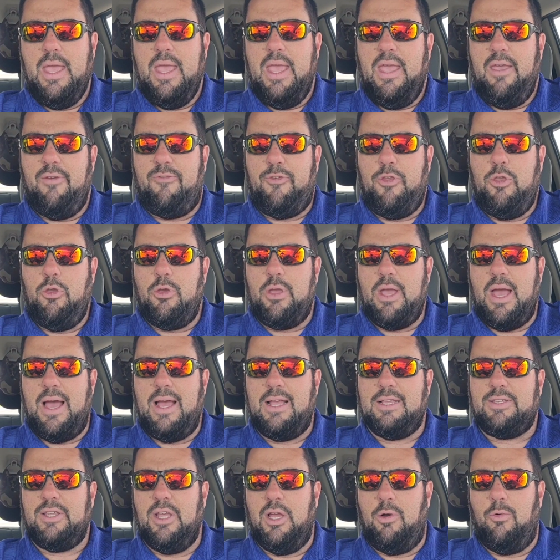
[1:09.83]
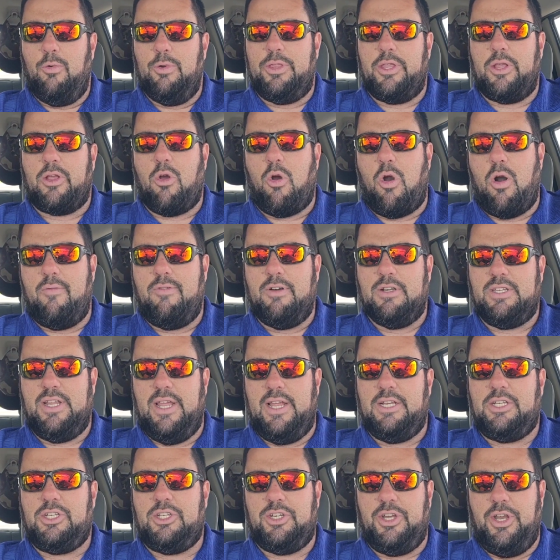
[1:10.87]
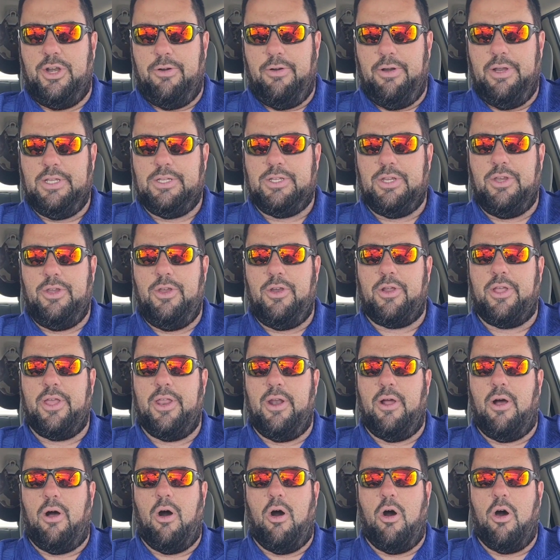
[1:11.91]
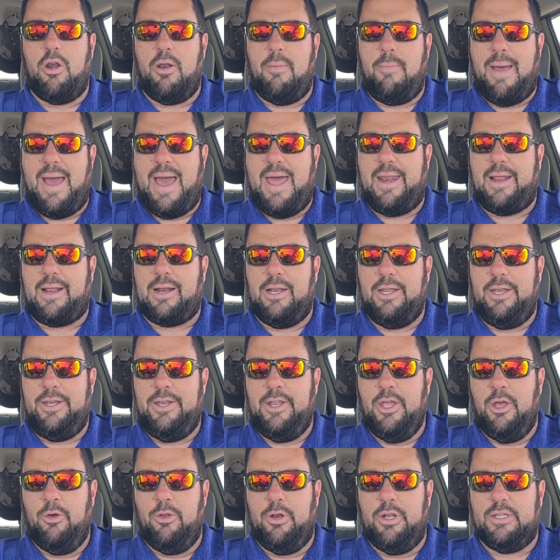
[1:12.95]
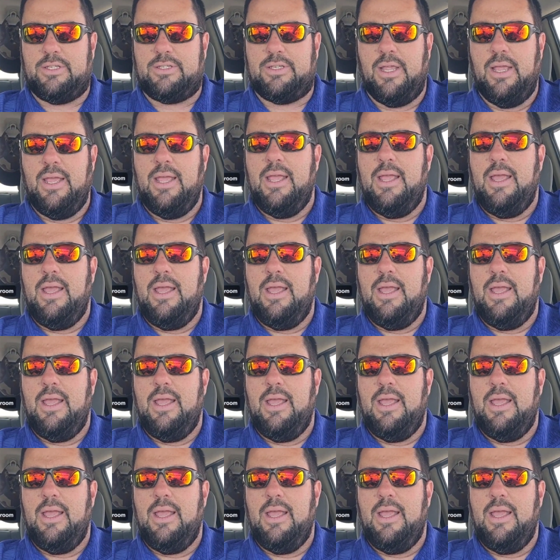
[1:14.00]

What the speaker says: If you guys hunt with the Carver's Edge series, you're going to automatically notice